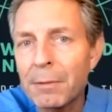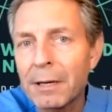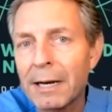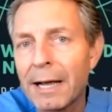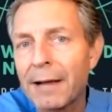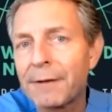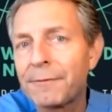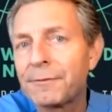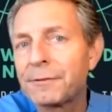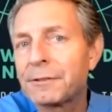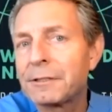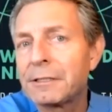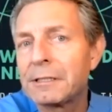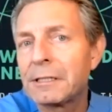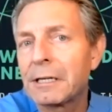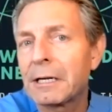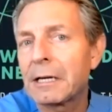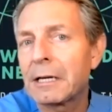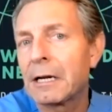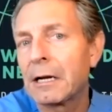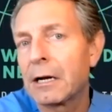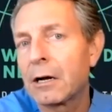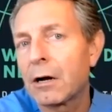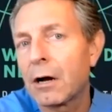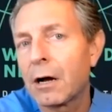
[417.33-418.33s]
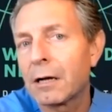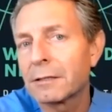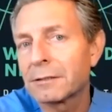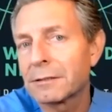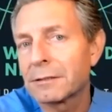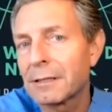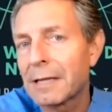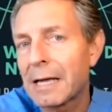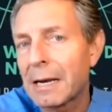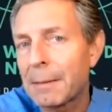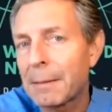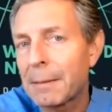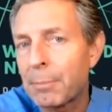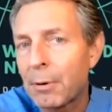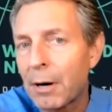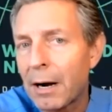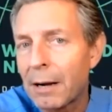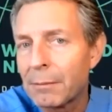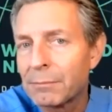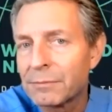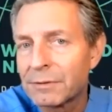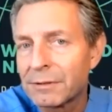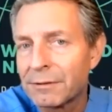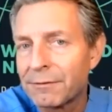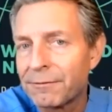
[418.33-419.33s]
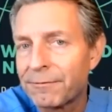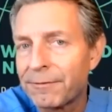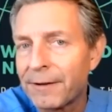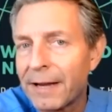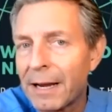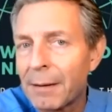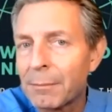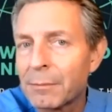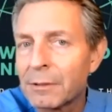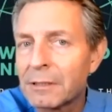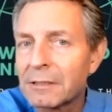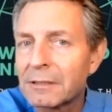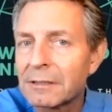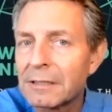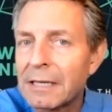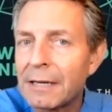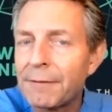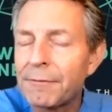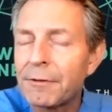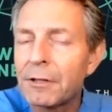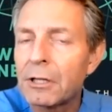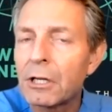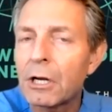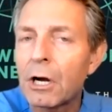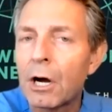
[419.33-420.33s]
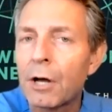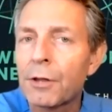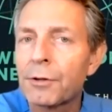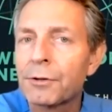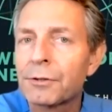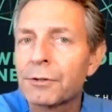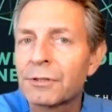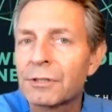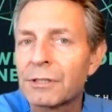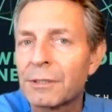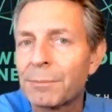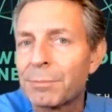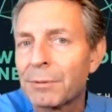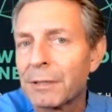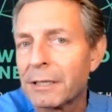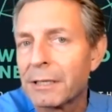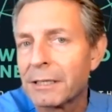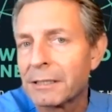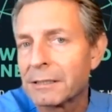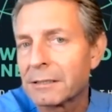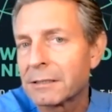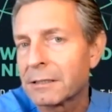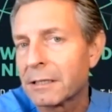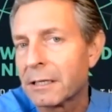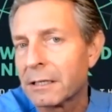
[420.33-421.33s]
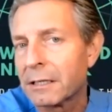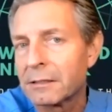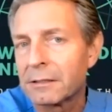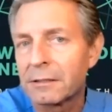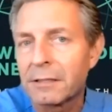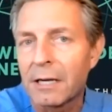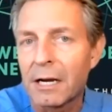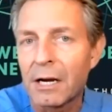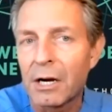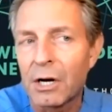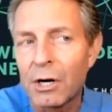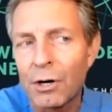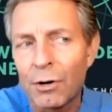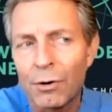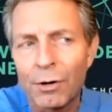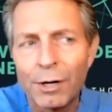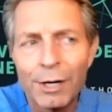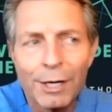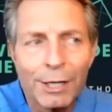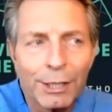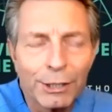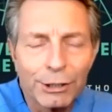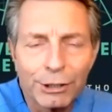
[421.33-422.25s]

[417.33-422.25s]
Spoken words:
And I see it can cause a lot of problems in families, and even the other siblings can say, oh,